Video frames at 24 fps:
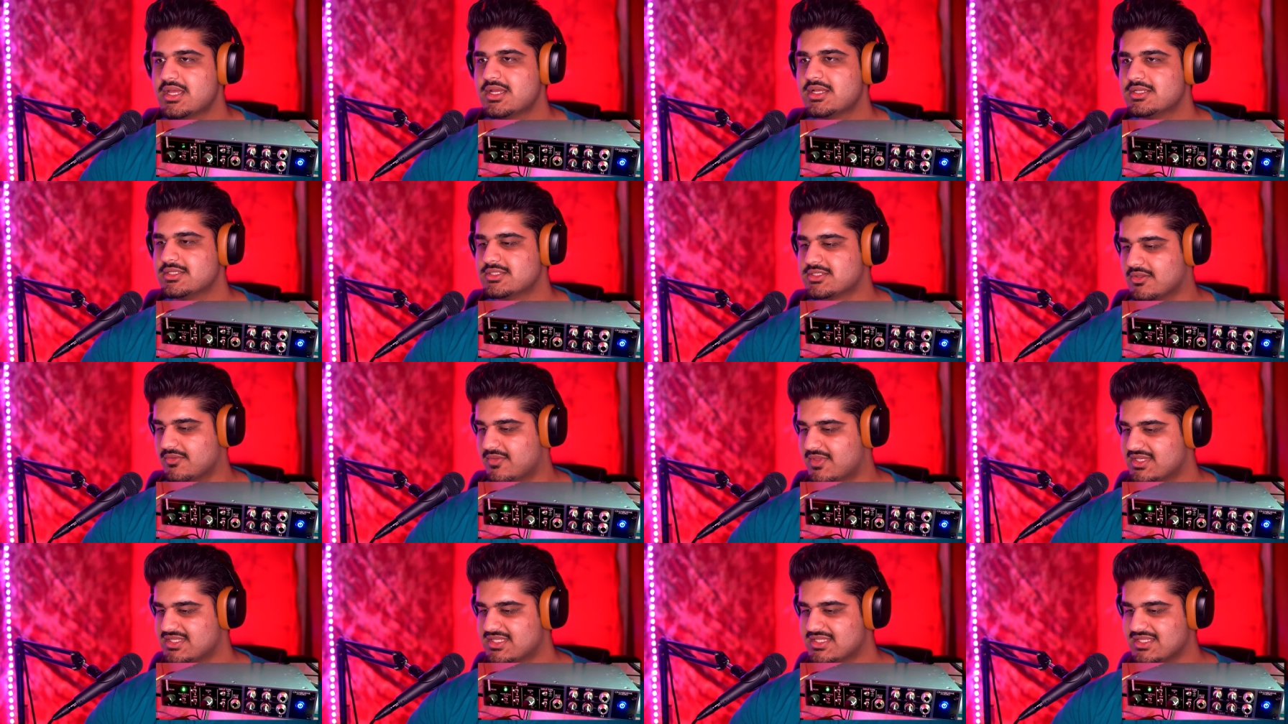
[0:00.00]
So
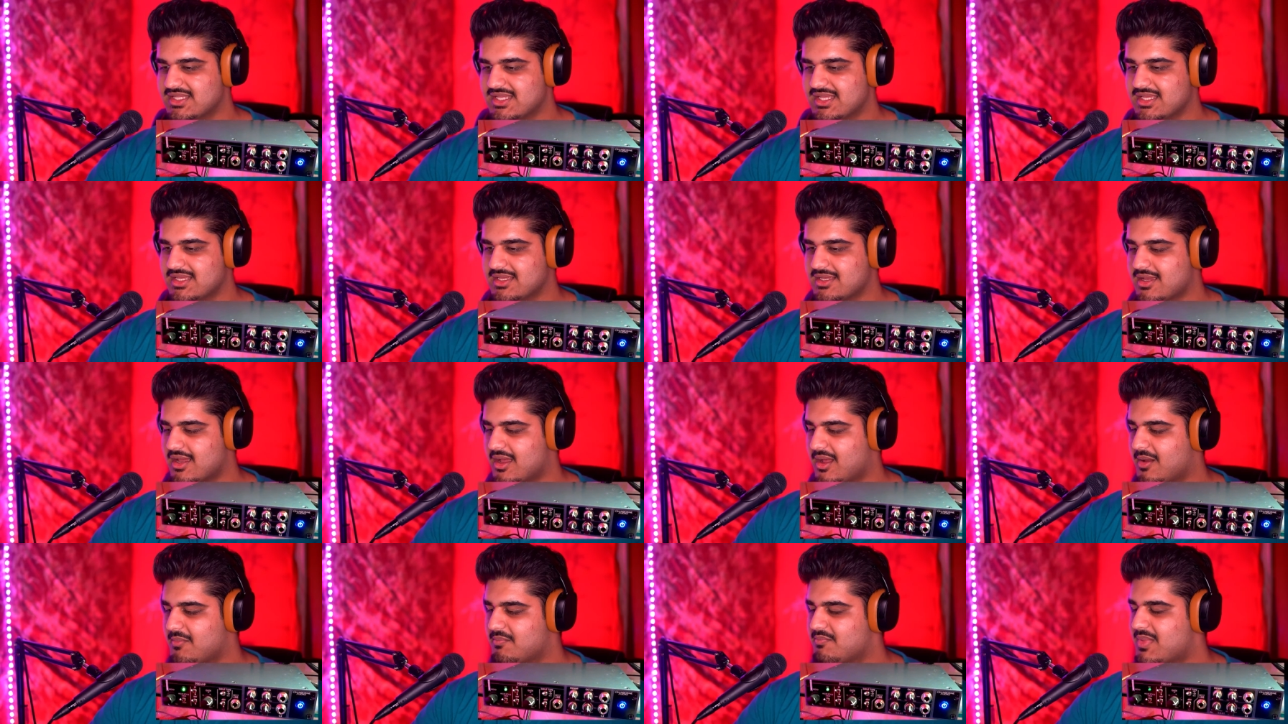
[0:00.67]
this is the
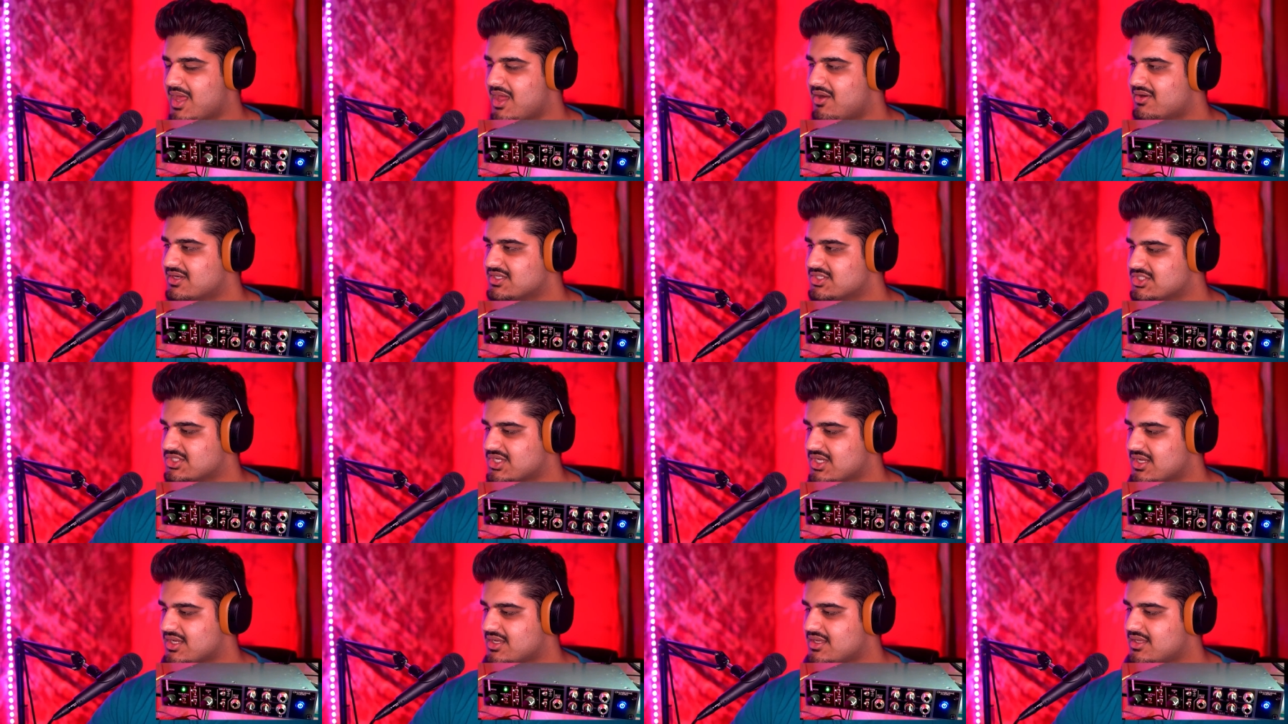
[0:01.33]

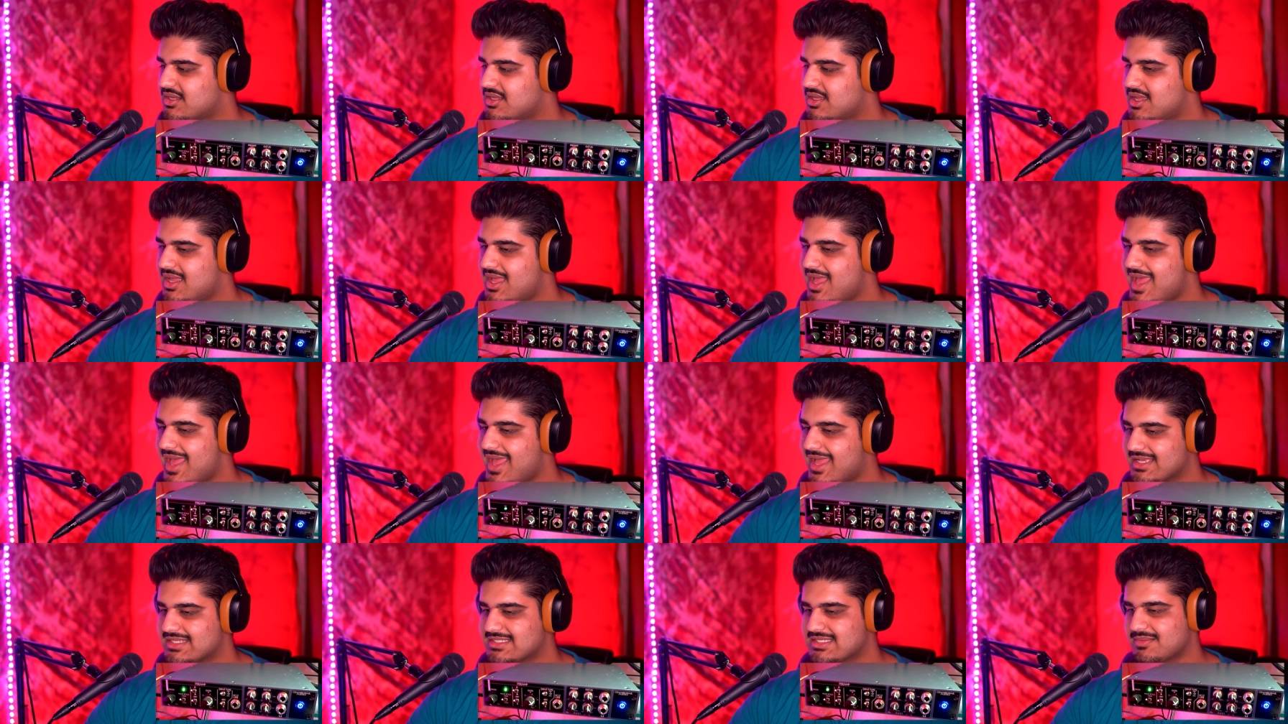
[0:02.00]
Behringer
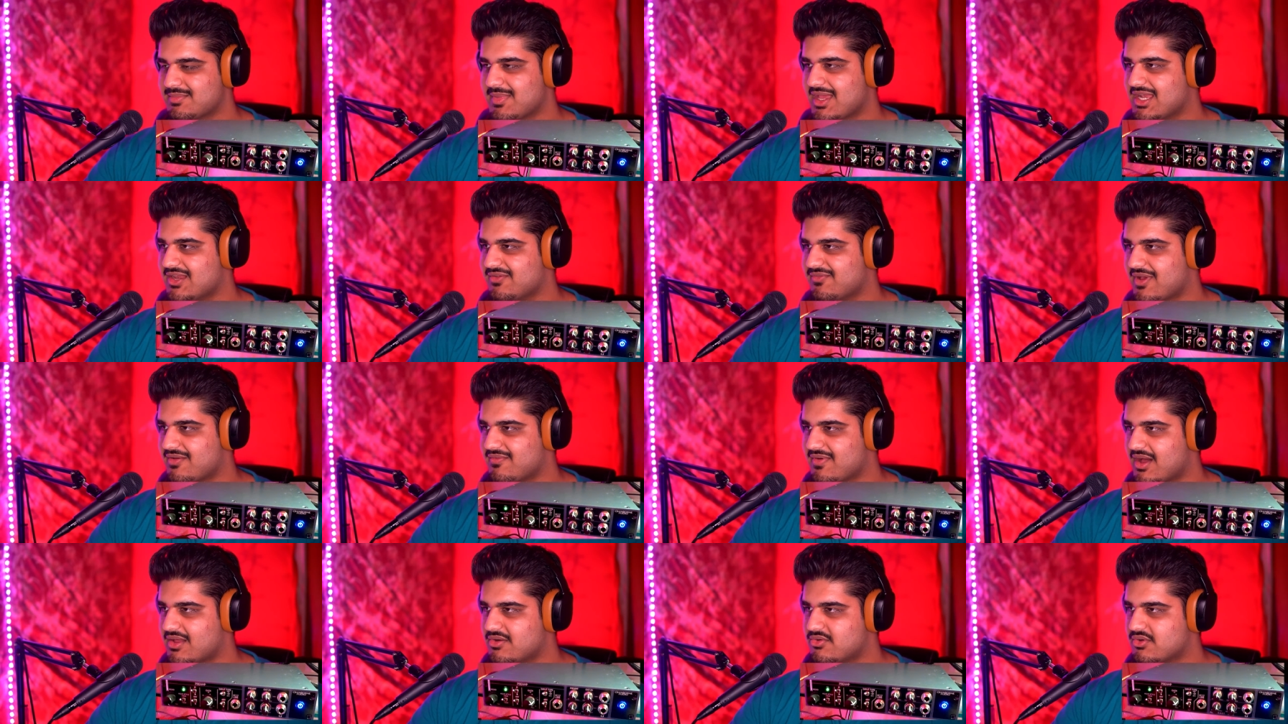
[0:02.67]

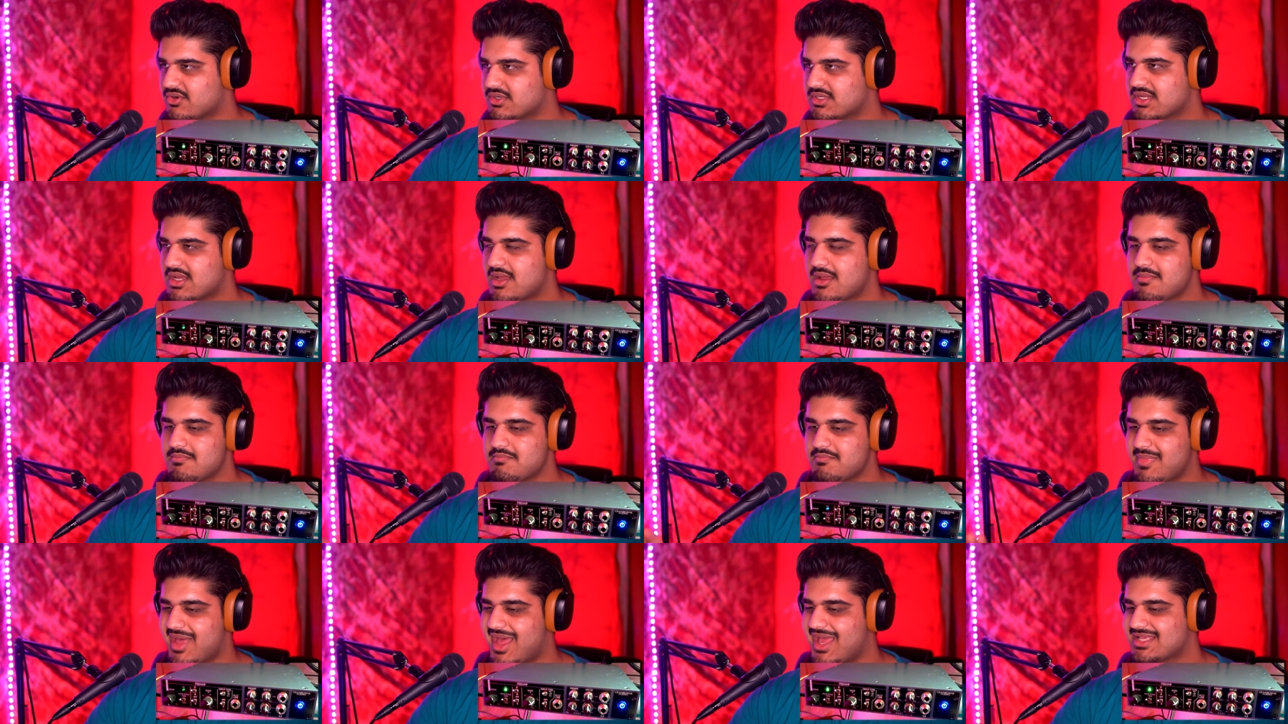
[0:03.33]
XM8500
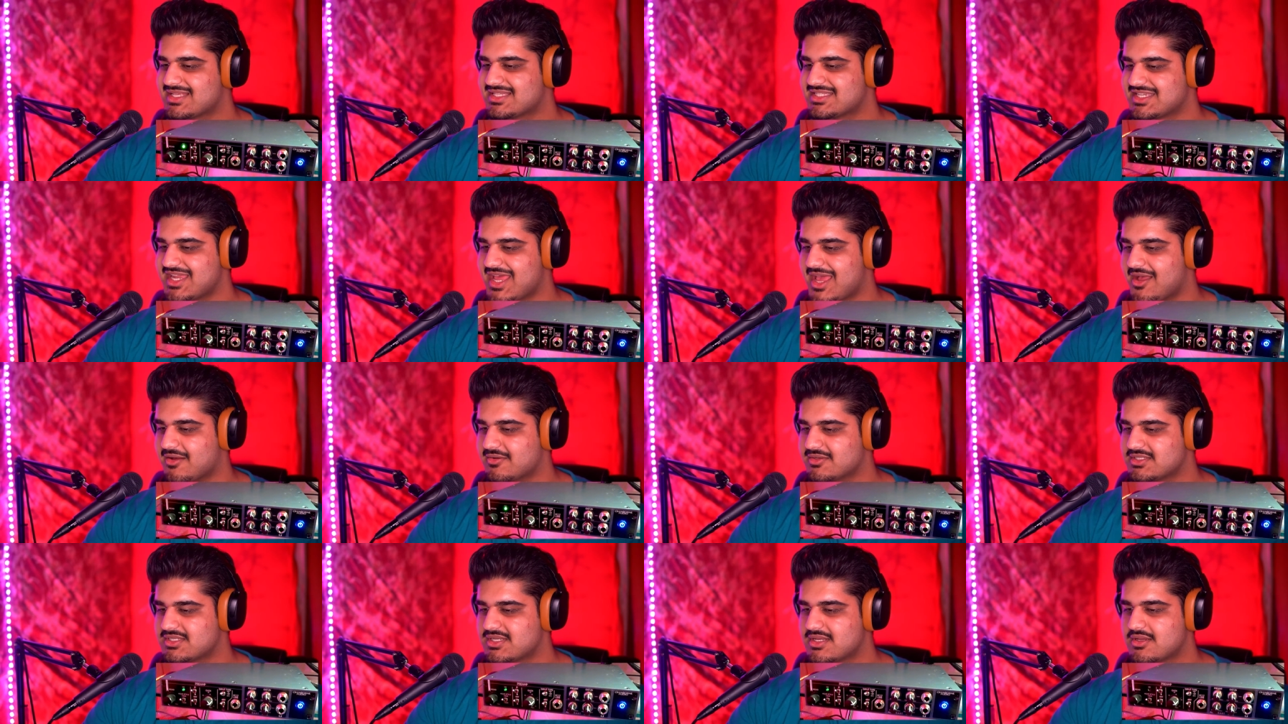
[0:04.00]
maxed
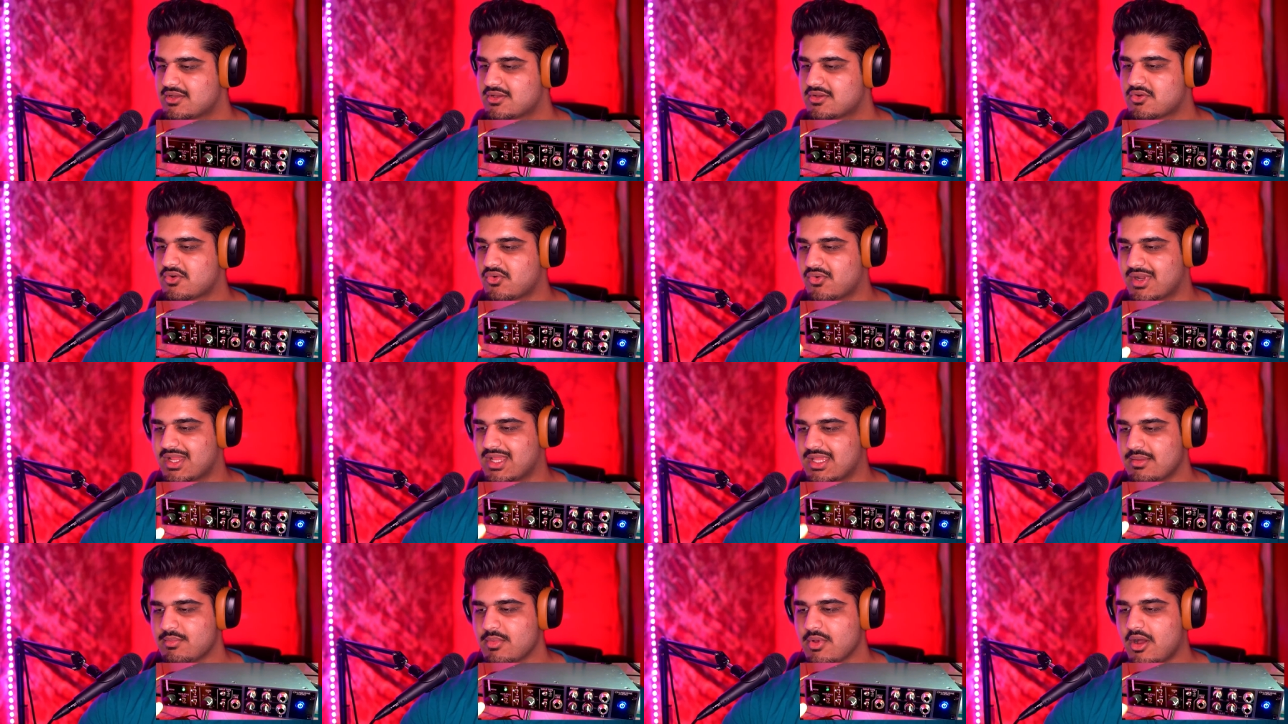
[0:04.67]
out
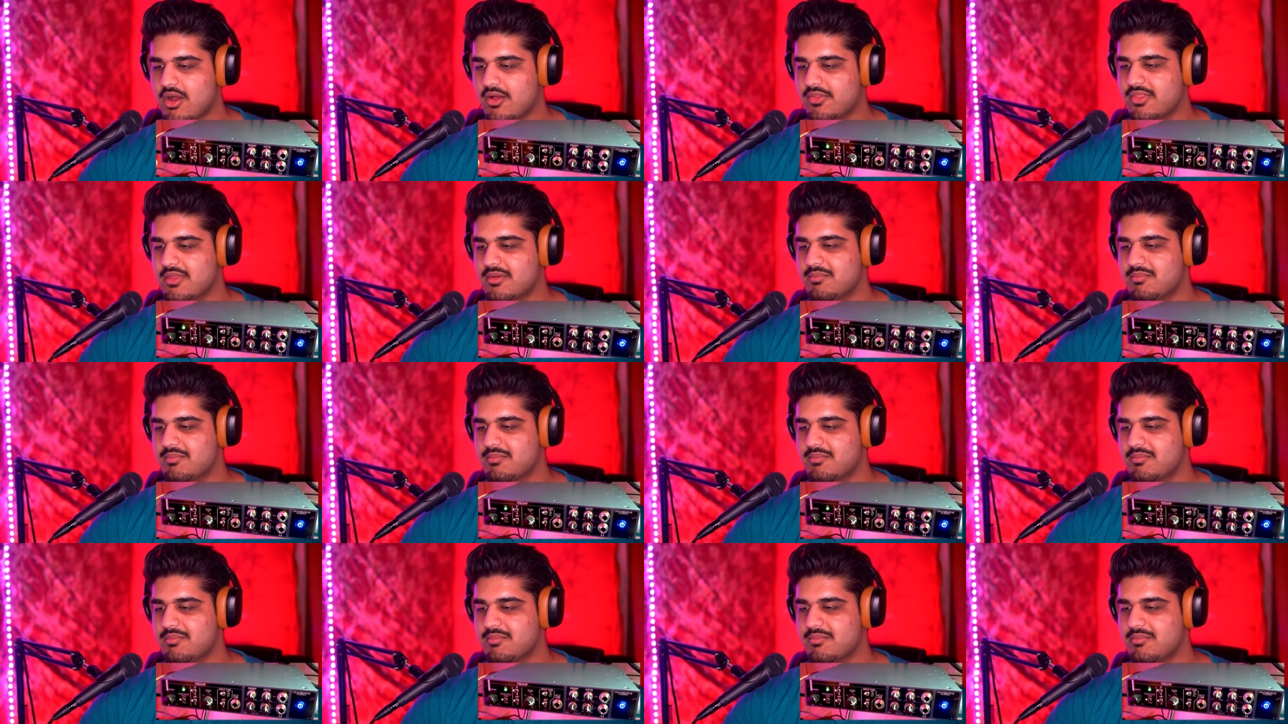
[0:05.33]
cream on the